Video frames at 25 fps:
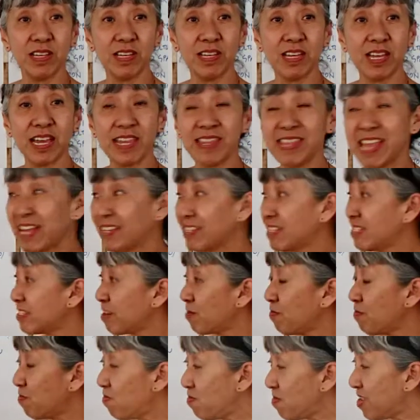And that is
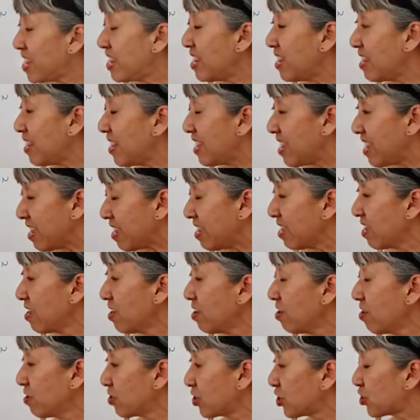a really
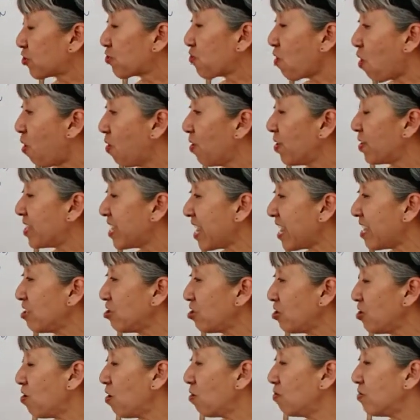strong thing
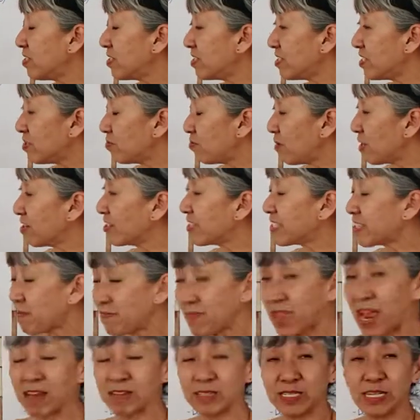to notice, because
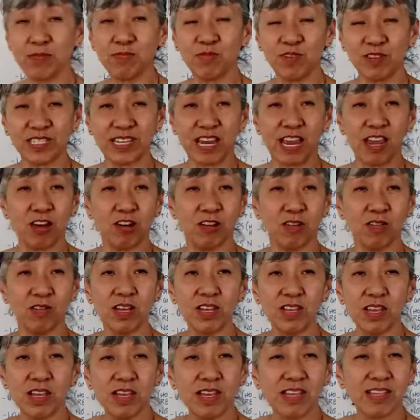sometimes people say, oh,
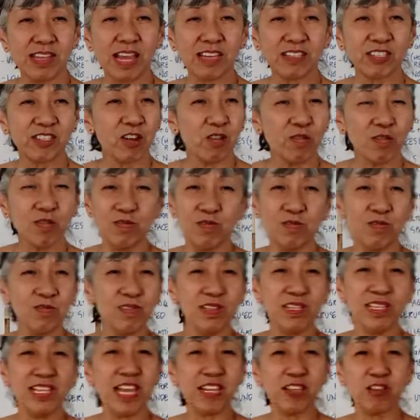there's so
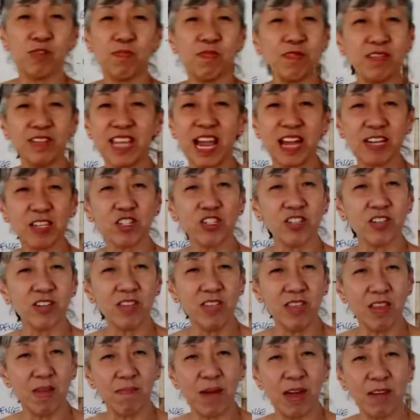little
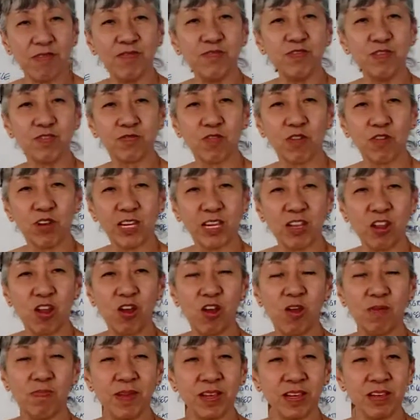production among food growing and
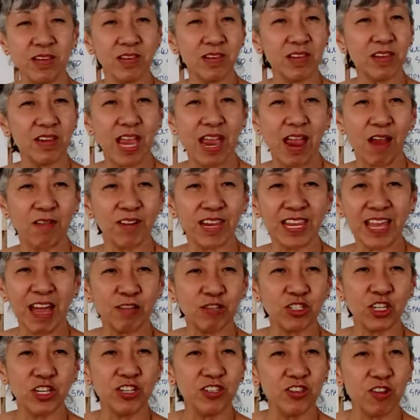urban
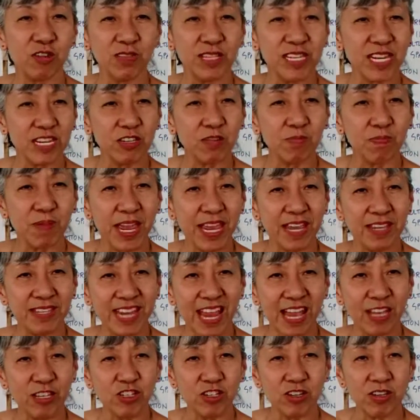agriculture, you don't need to pay
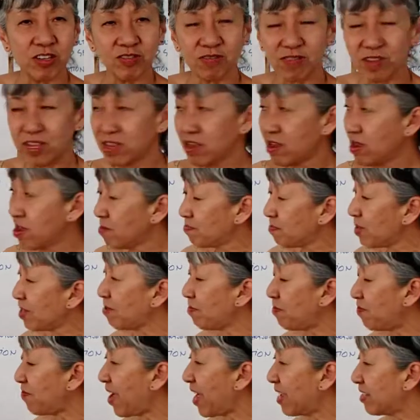attention to it. But the
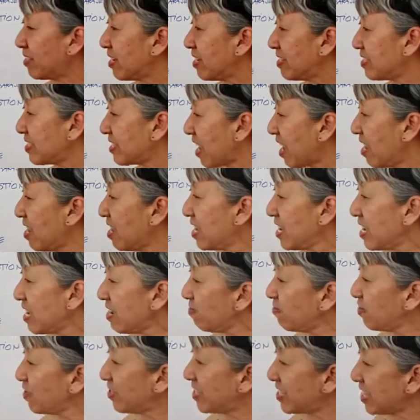fact is that
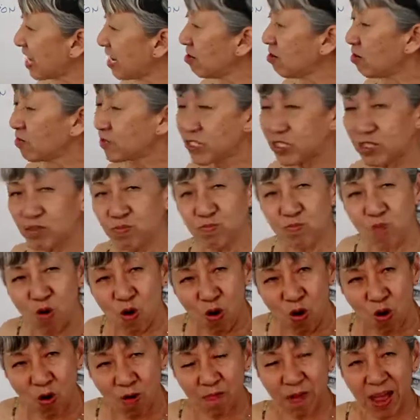if you think of
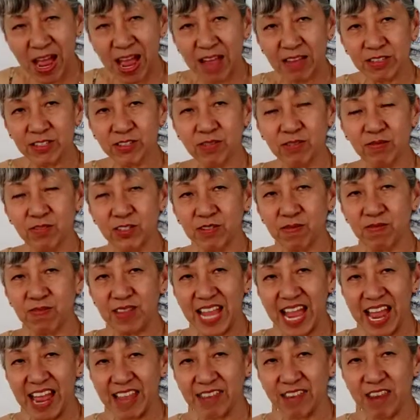small parcels of
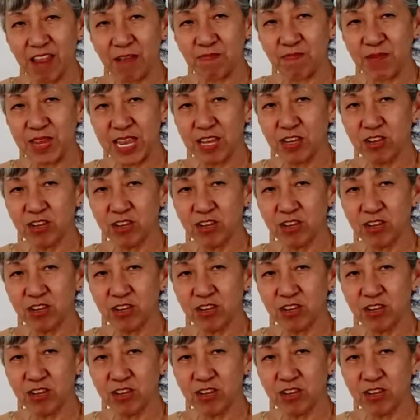land that are being